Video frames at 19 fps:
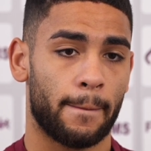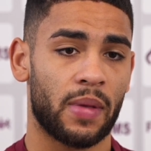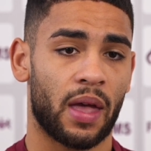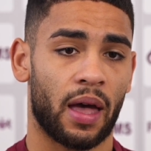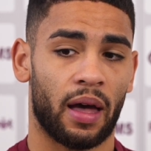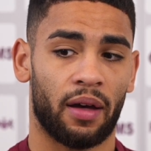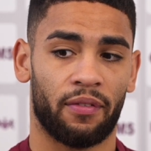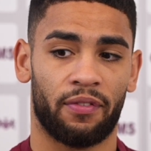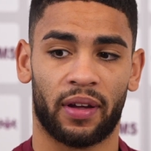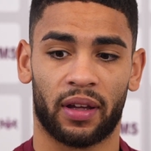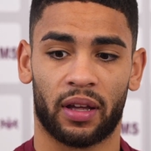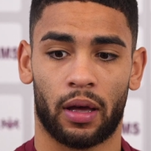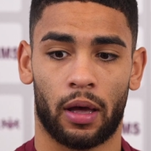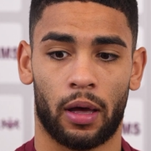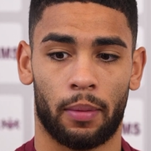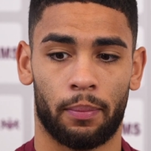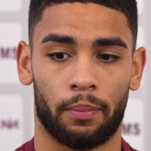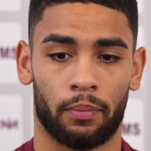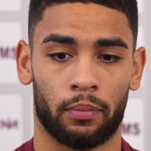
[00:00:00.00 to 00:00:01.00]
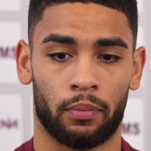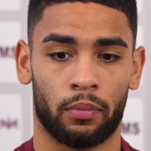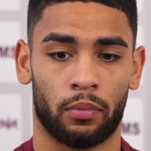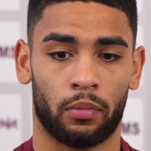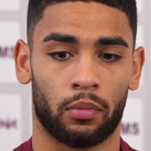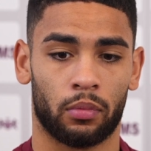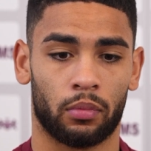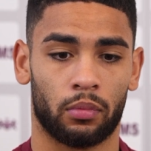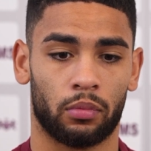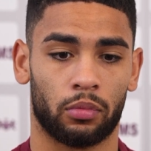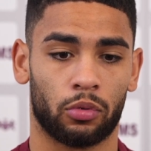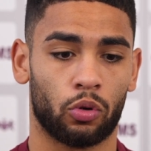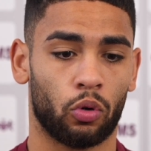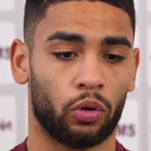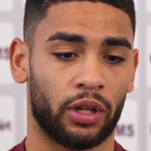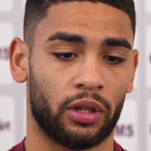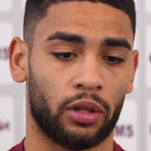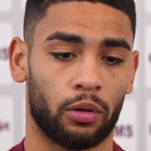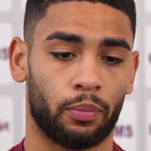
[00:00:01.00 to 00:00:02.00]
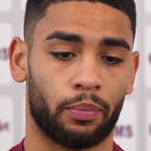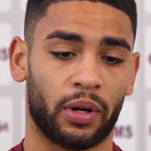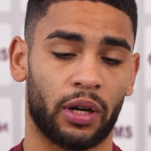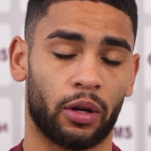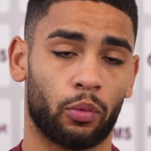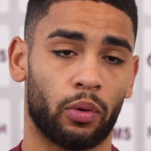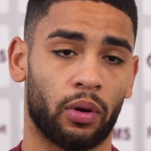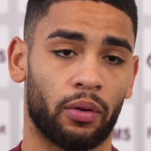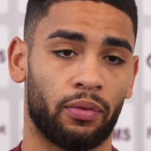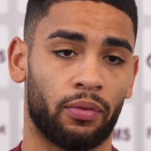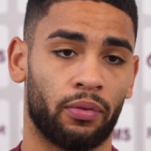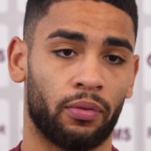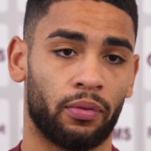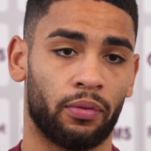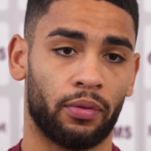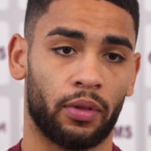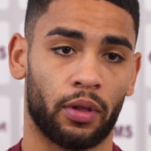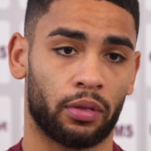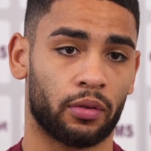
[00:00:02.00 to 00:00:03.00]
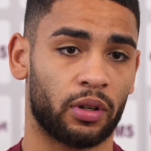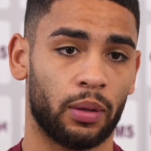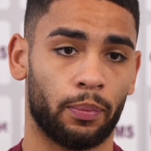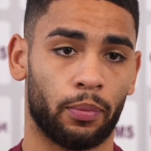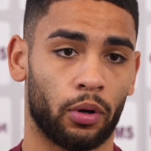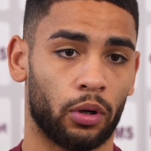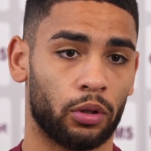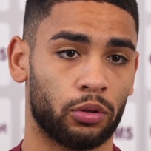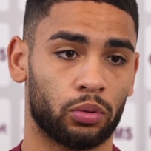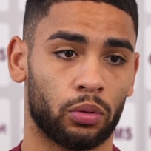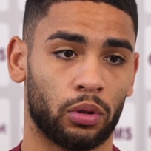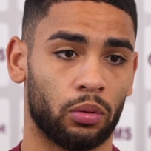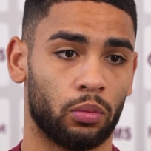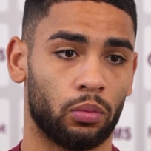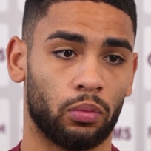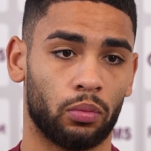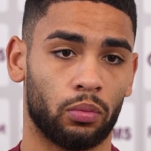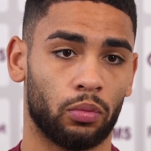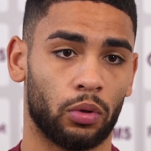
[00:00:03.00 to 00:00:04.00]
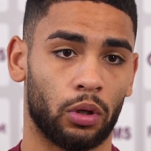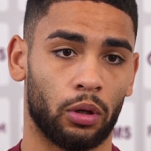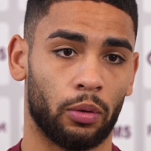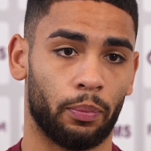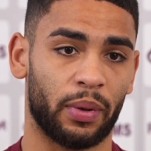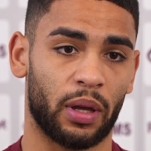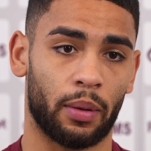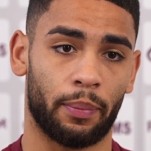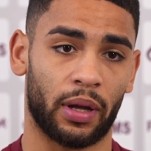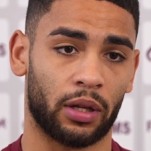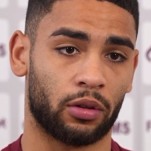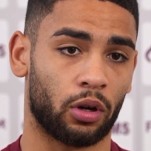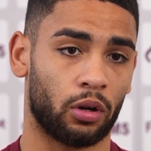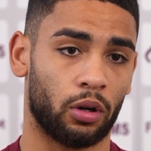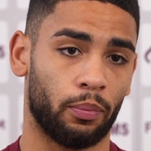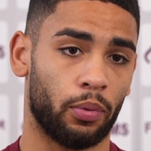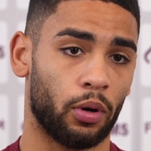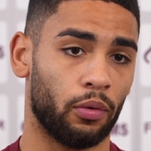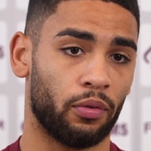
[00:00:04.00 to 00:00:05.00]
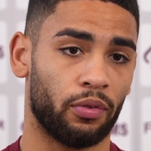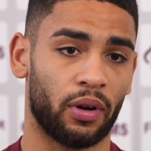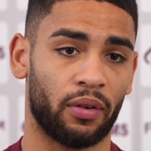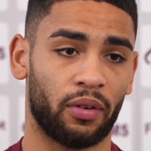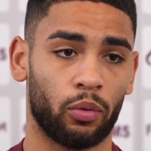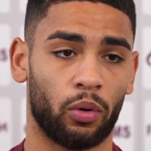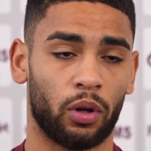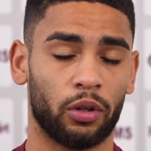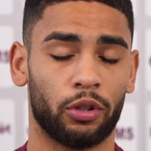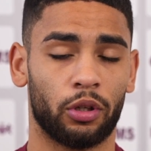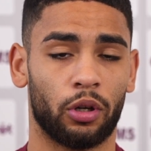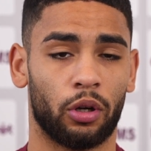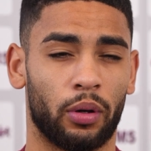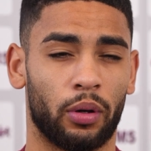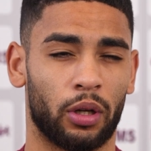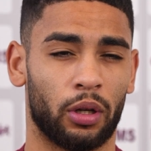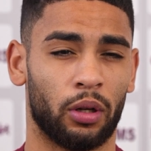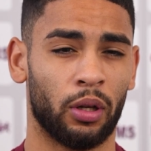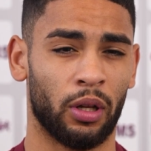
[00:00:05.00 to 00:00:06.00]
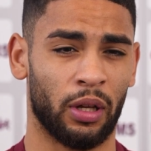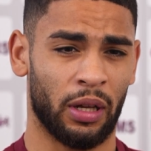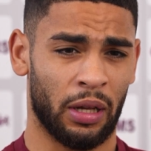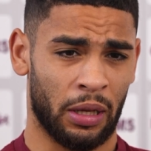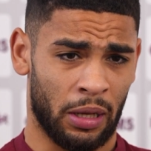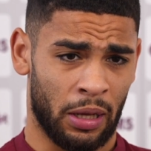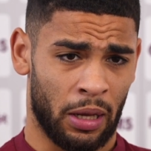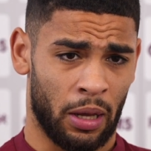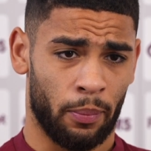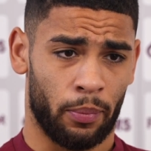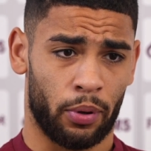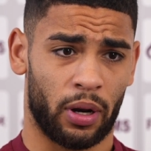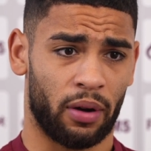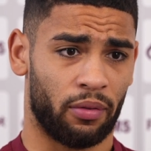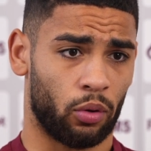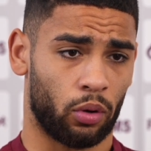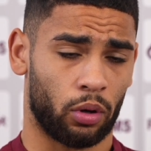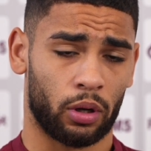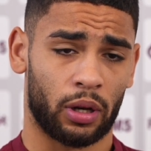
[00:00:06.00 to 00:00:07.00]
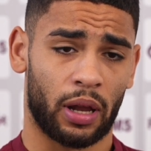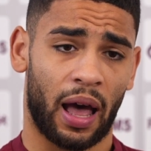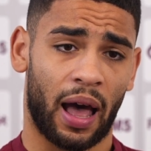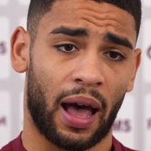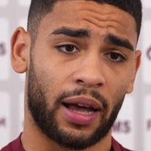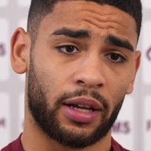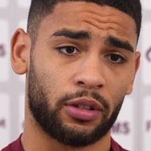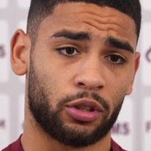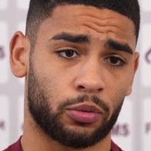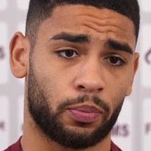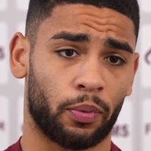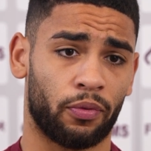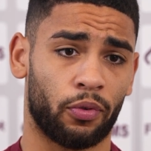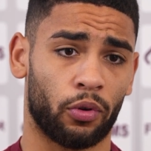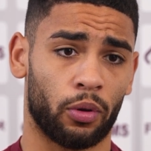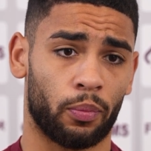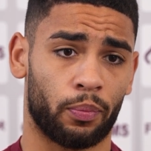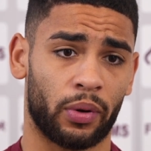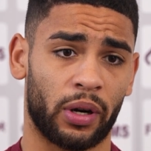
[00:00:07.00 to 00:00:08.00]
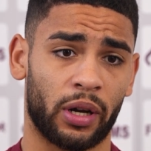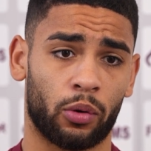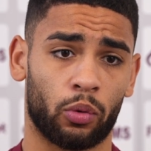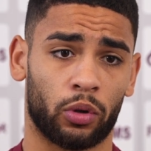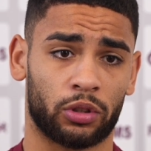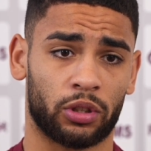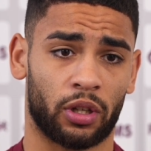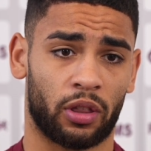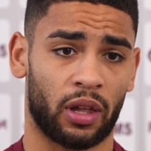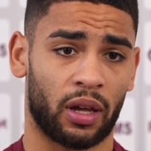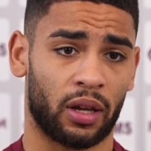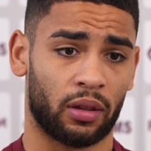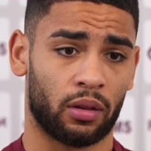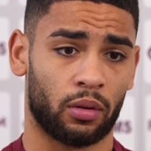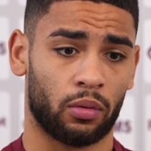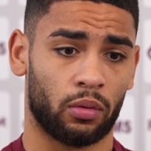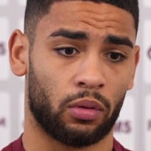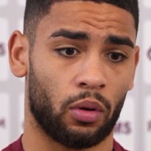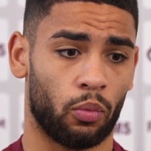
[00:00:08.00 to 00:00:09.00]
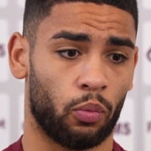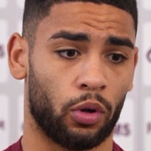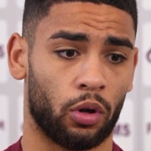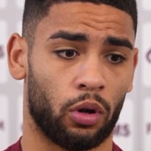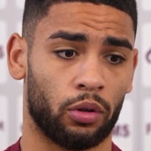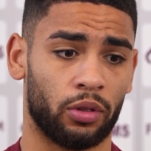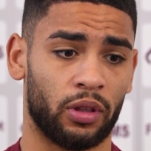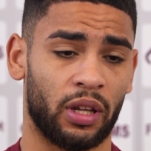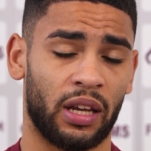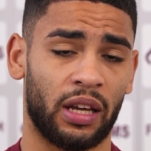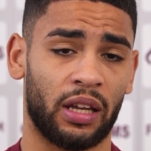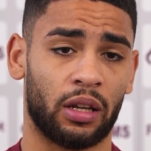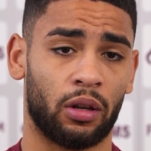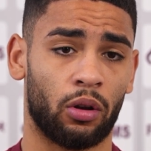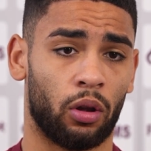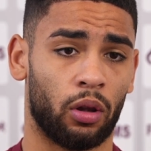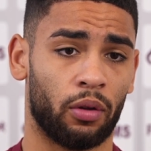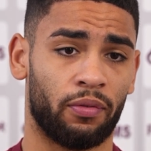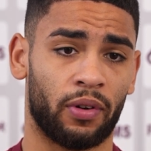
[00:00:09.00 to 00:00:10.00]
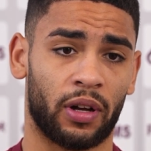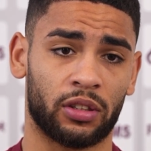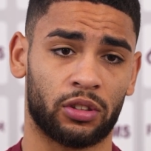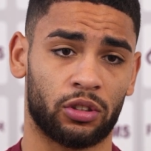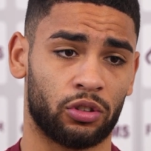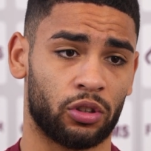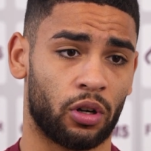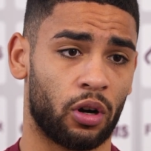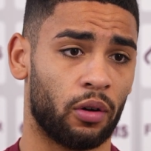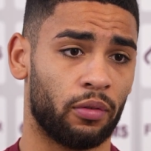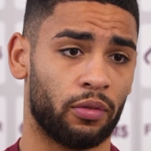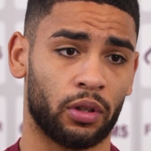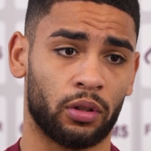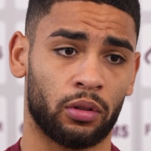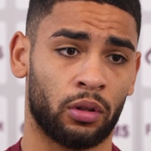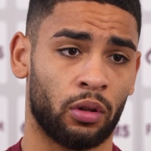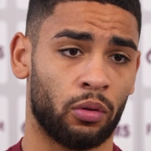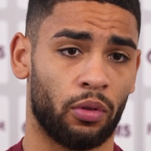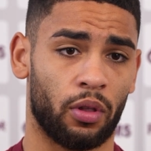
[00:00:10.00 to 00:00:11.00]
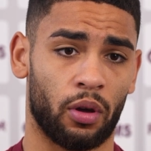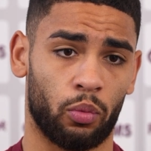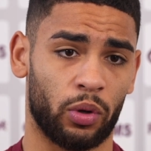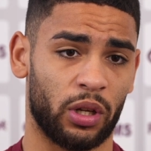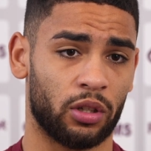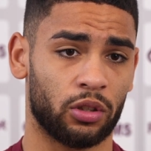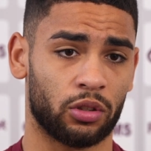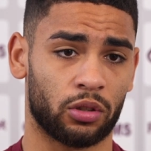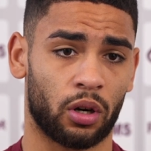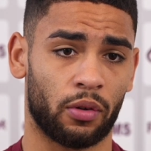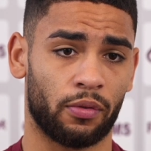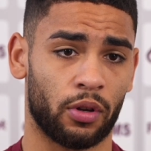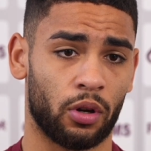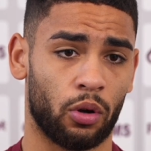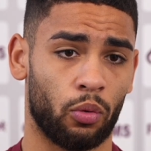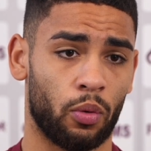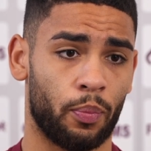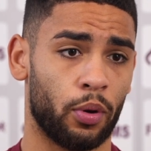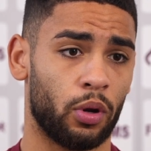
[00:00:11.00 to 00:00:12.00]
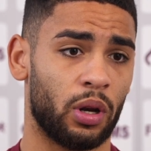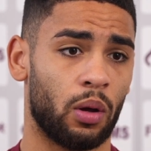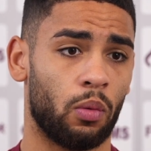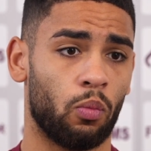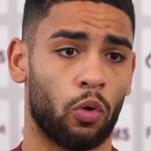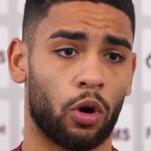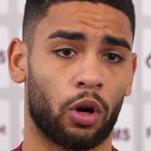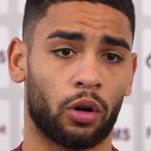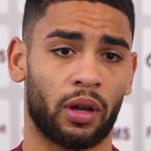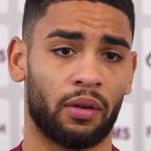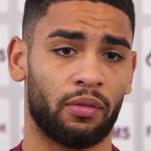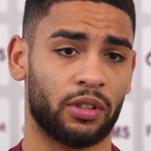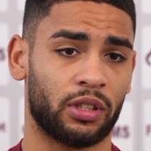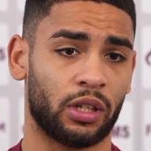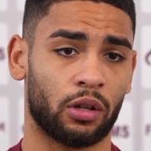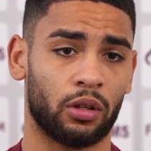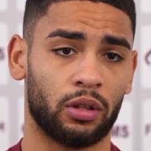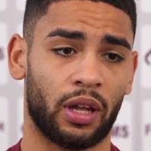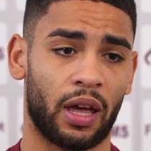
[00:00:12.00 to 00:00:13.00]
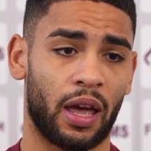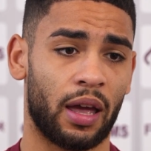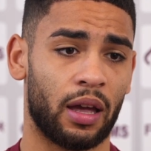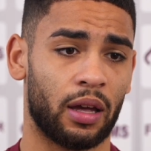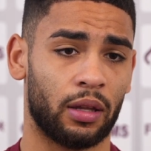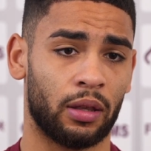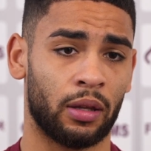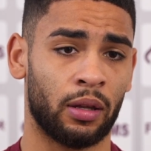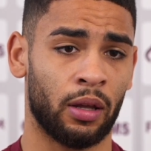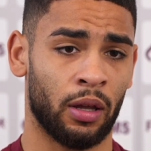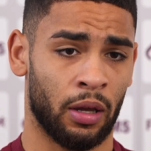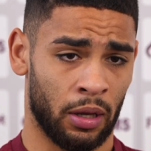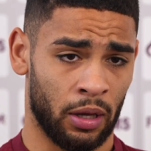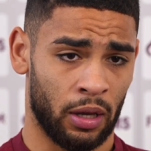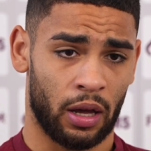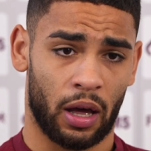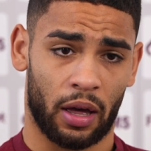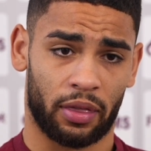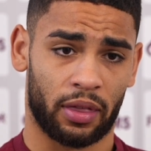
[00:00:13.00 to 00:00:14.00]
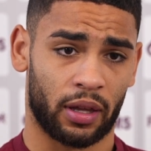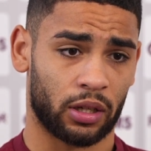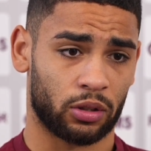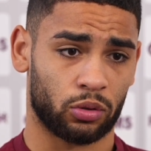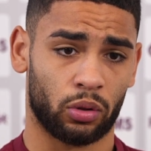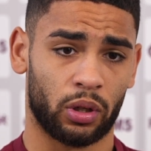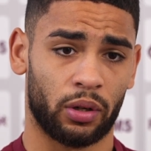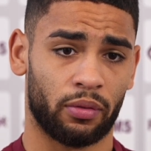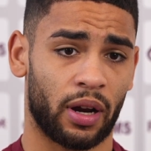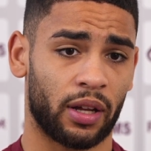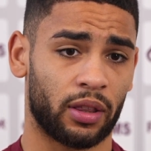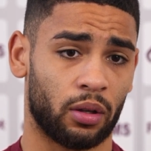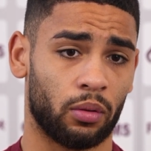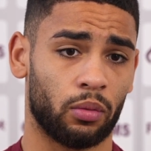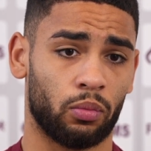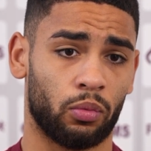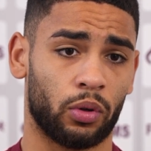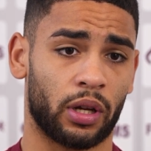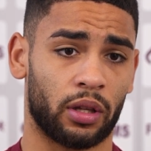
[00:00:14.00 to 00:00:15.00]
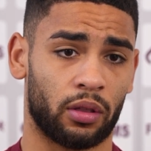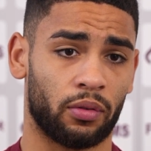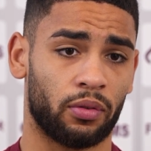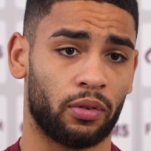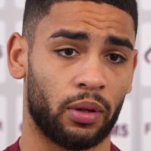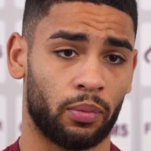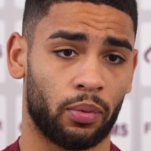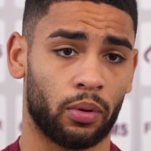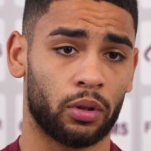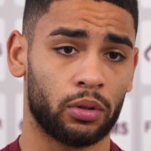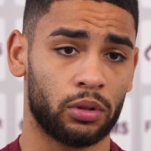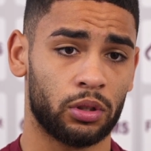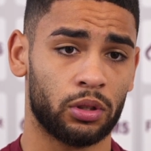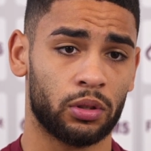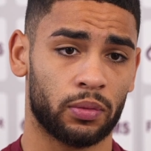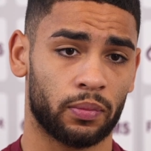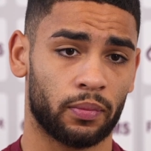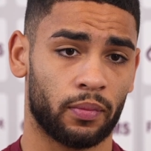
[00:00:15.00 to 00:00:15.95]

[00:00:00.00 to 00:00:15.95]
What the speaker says: Yeah, I think going into the break with the 3 points will be a big turning point for everyone. You it'll put everyone on the high just before the break, which I think that we all need and all the fans deserve and that we deserve. You know, we put down work every single day, and I think it's only right that we get the 3 points.